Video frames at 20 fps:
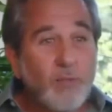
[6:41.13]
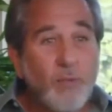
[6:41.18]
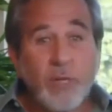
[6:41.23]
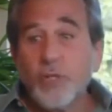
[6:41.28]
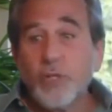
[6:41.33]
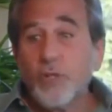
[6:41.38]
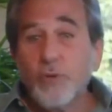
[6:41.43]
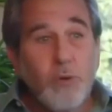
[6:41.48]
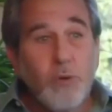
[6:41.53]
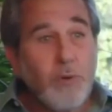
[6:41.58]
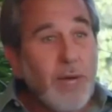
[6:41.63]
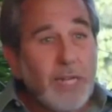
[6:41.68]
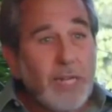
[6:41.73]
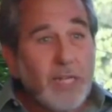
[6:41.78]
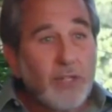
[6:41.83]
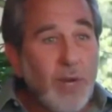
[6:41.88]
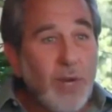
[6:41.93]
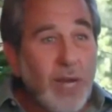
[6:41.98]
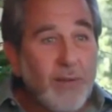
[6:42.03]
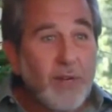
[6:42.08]
Once you know how to
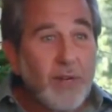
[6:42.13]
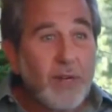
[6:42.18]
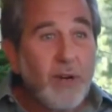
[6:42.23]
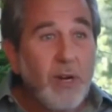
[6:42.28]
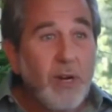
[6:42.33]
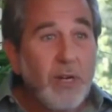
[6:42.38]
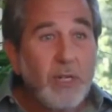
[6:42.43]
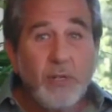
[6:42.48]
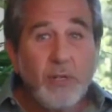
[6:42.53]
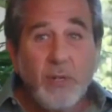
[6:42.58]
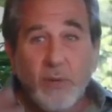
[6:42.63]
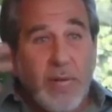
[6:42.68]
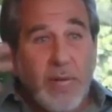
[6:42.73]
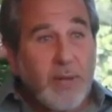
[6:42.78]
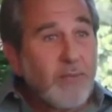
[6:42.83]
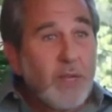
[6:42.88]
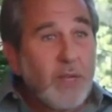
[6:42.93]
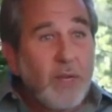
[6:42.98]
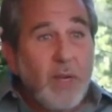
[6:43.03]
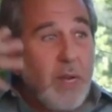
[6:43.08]
drive a car, you don't
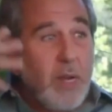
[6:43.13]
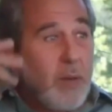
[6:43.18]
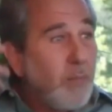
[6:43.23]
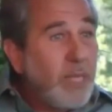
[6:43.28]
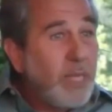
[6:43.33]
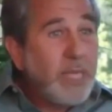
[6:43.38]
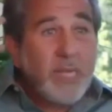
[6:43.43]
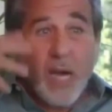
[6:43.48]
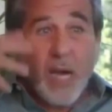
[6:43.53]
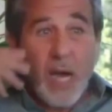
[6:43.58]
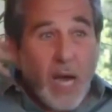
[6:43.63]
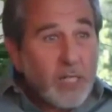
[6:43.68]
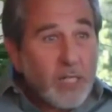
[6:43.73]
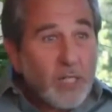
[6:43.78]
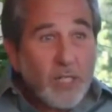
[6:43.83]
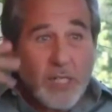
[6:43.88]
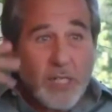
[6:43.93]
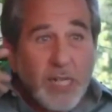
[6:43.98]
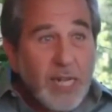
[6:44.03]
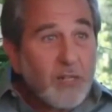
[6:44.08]
have to be
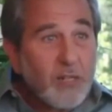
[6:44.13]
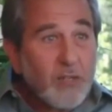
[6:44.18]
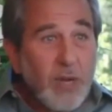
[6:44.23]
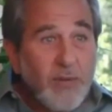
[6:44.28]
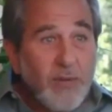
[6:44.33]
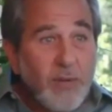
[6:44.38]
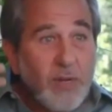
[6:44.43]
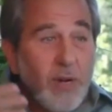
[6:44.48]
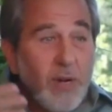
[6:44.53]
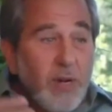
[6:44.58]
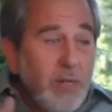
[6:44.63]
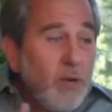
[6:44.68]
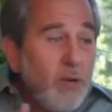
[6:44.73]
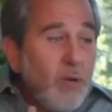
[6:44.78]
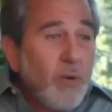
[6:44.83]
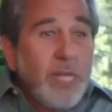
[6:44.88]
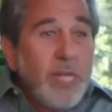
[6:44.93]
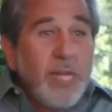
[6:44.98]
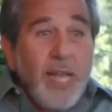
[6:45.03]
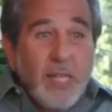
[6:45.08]
conscious how to drive a car. You
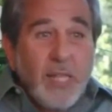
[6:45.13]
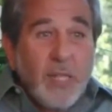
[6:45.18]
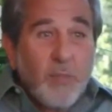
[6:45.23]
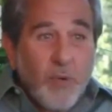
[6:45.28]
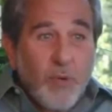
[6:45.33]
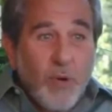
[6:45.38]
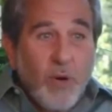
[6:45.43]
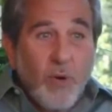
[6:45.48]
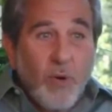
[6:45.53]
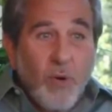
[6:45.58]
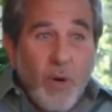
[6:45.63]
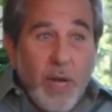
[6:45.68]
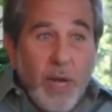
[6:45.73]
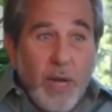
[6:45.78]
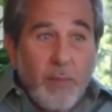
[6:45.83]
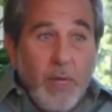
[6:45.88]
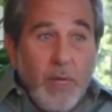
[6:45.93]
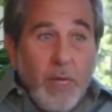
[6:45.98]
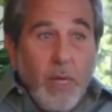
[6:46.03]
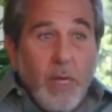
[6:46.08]
already got the
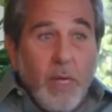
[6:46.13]
program.